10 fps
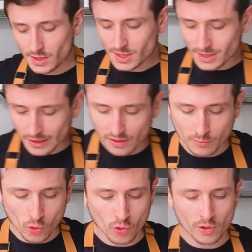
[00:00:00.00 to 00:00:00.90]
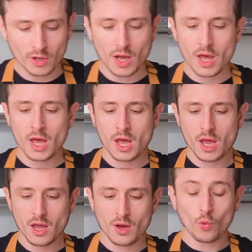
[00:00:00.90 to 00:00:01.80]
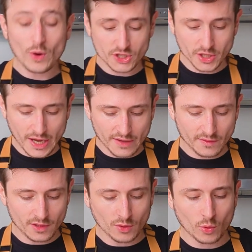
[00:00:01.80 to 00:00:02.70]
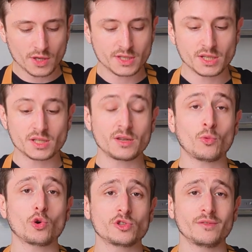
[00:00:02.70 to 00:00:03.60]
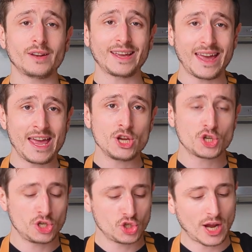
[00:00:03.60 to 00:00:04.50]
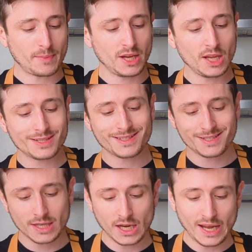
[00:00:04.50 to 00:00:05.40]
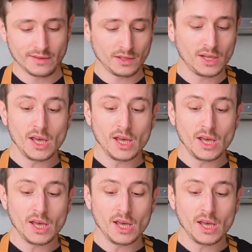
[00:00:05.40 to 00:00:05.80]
This is like the more a Western handle, whereas this is the more sort of like Asian, Japanese style handle.